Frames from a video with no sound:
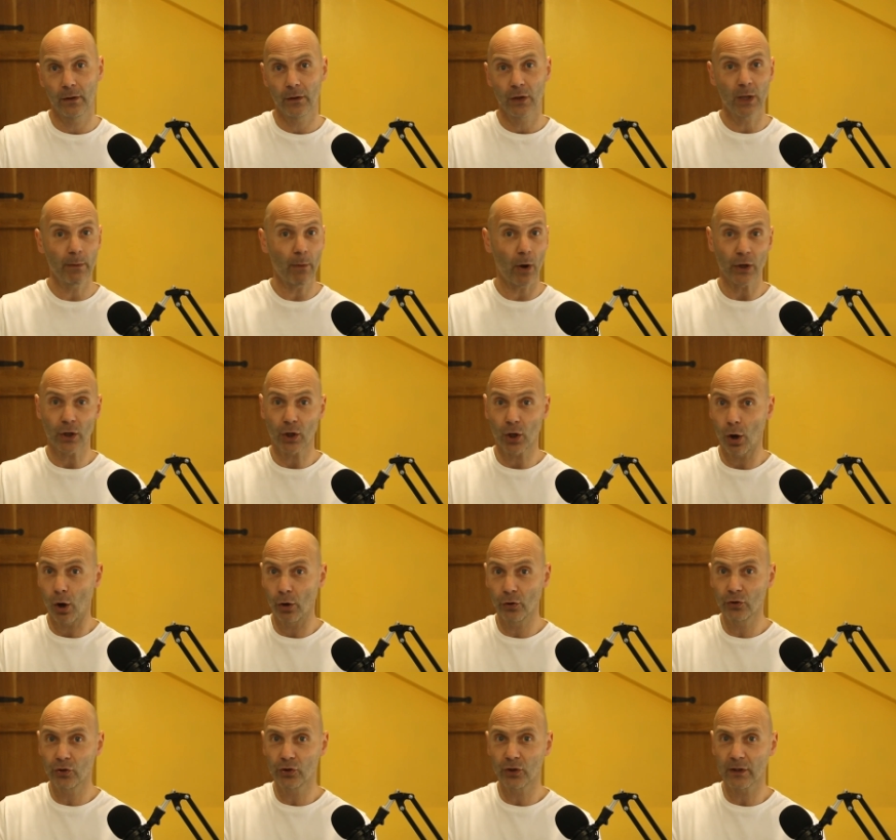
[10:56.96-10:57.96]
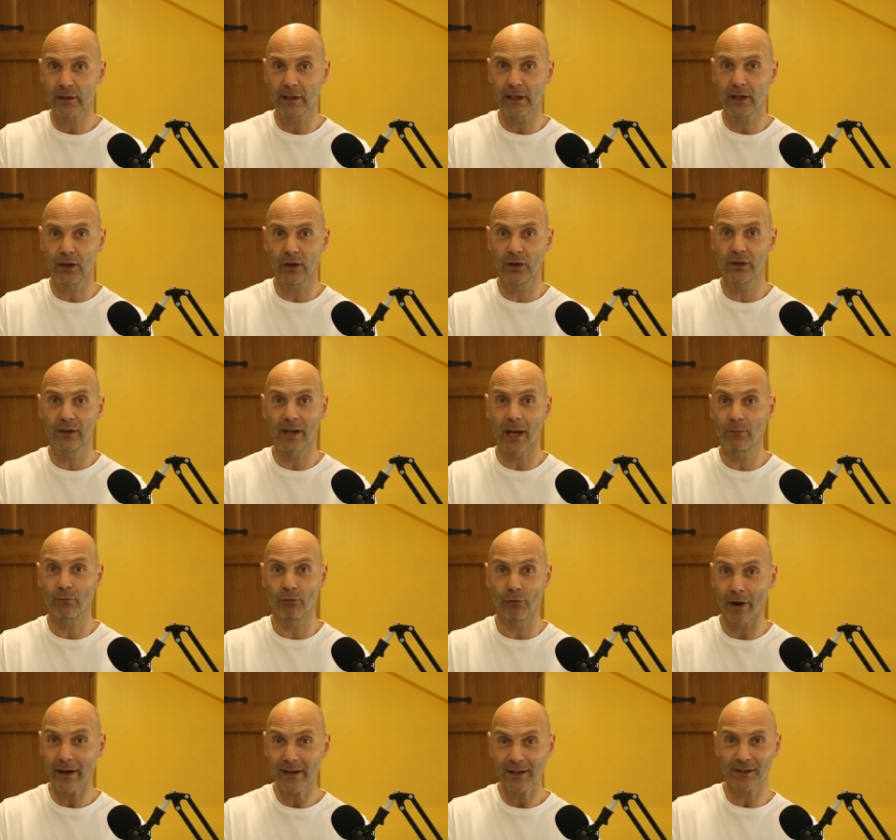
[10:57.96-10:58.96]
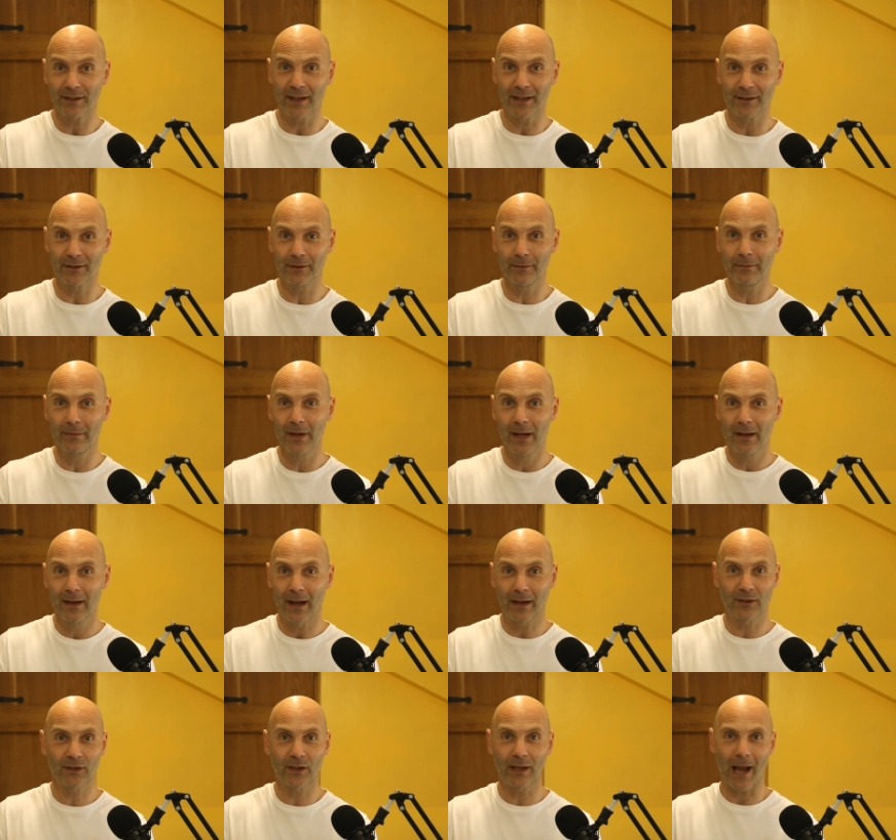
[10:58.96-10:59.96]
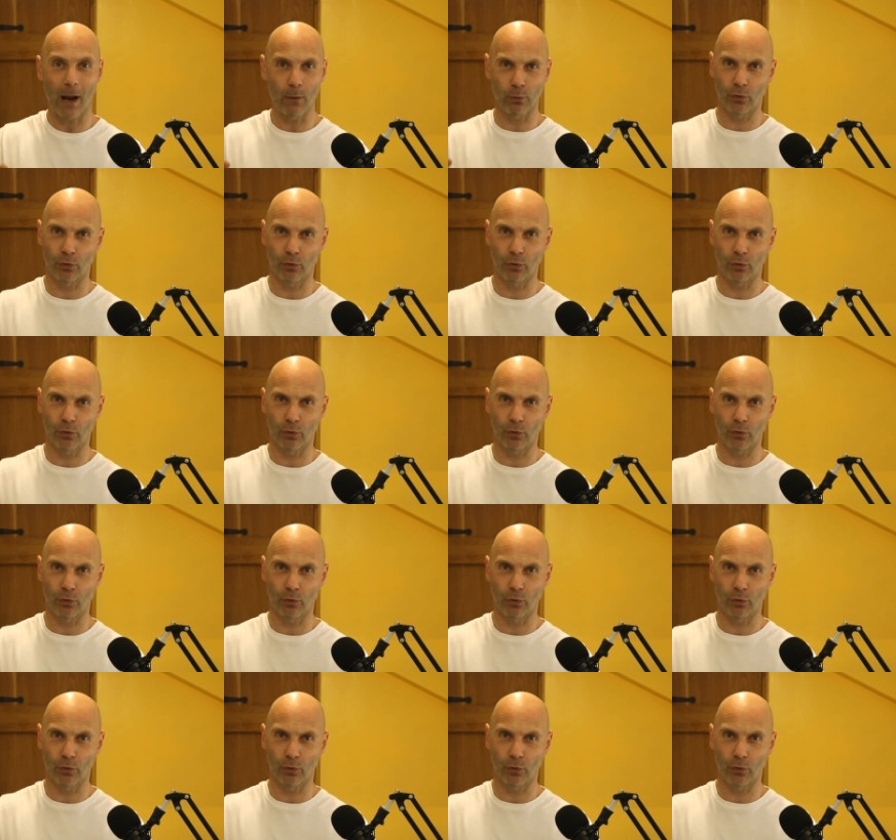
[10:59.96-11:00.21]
You might consciously condemn racism and say how